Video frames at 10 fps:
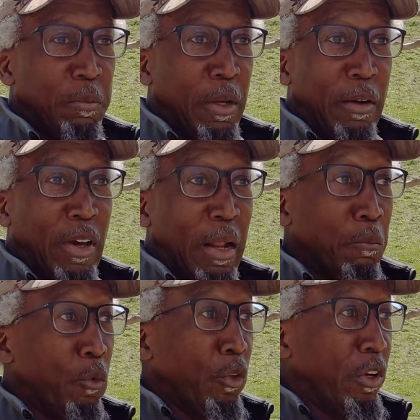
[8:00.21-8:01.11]
but I've gotten
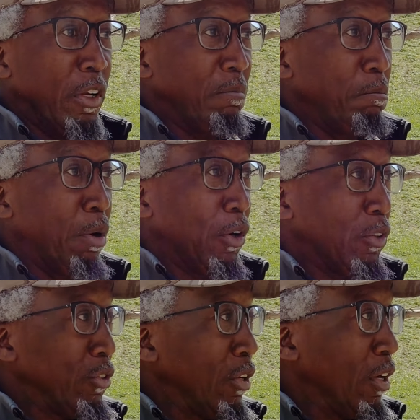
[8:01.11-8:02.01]
more than enough
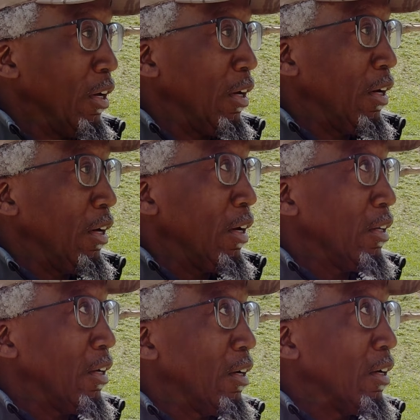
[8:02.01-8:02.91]
birds
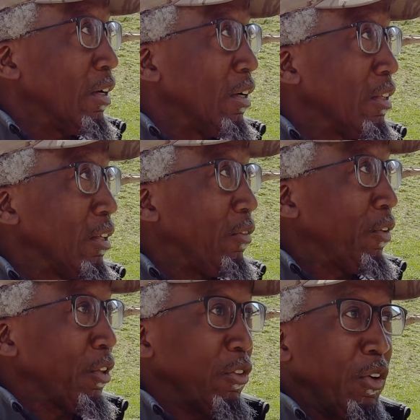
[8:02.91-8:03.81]
to fill
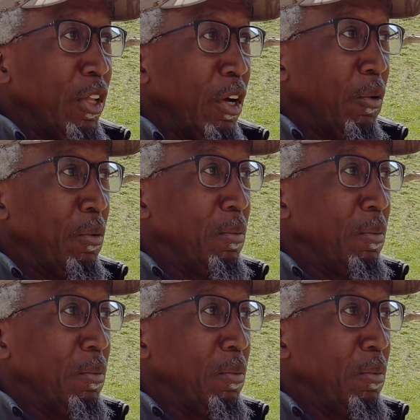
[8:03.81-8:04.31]
this video.